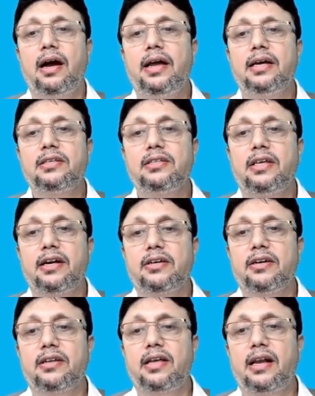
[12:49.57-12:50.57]
I is
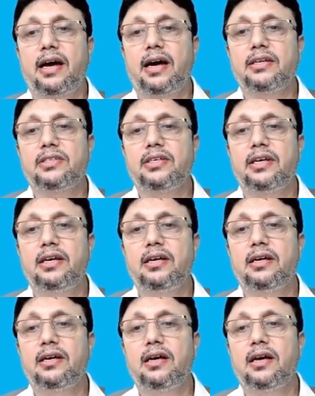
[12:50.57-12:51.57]
greater than IC,
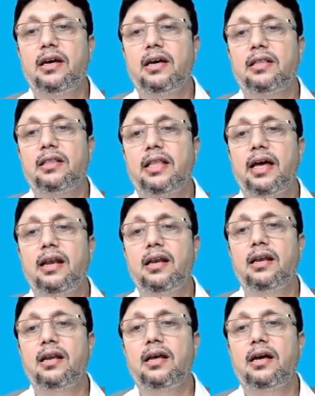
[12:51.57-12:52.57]

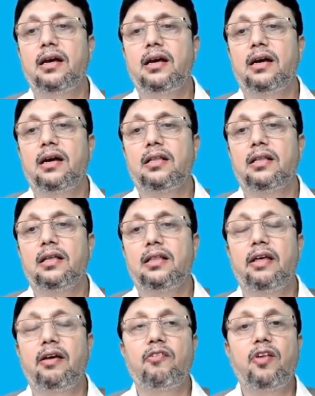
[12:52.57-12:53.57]
then
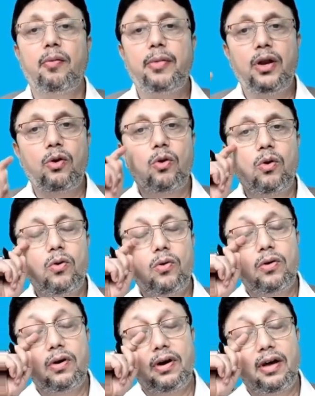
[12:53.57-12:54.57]
there will be no
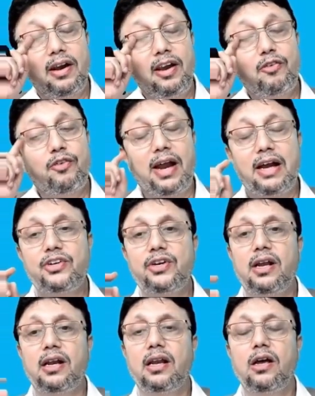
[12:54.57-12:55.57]

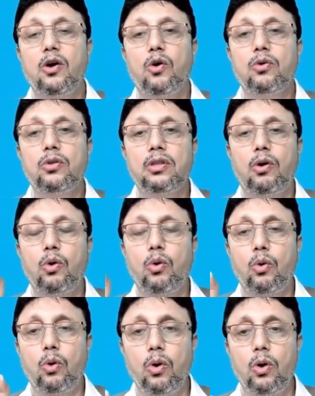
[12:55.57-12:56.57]
refraction. The
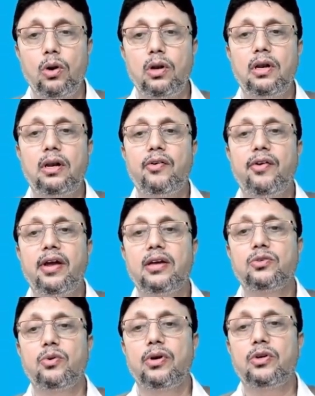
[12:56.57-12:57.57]
whole ray
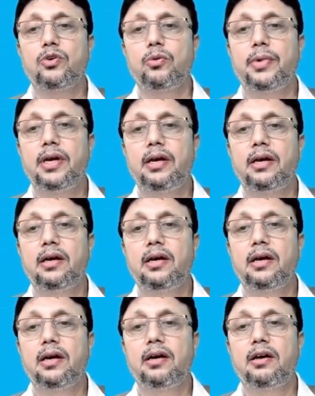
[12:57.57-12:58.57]
is going to be
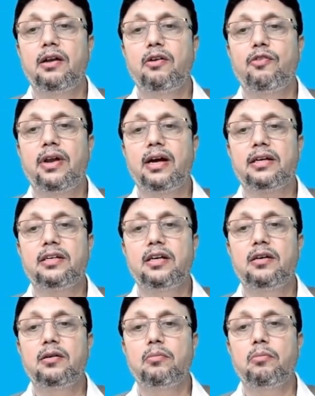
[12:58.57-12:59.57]

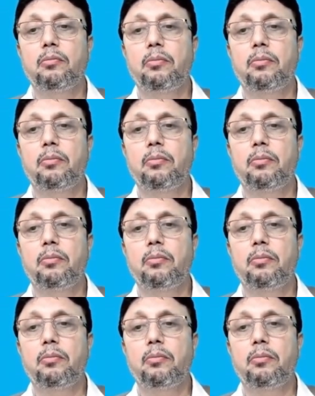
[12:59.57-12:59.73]
reflected